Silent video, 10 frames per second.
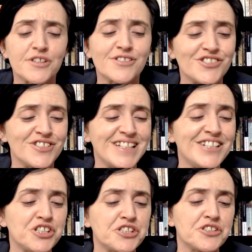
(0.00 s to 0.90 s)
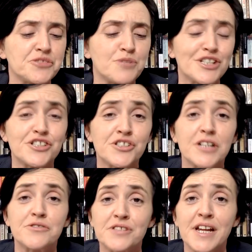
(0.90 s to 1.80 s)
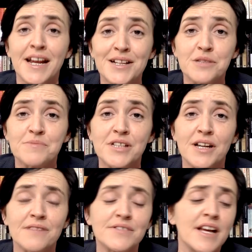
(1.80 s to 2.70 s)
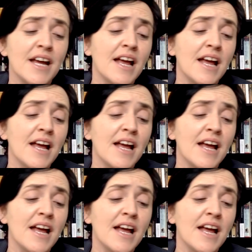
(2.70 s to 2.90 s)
They're teaching British children to hate themselves.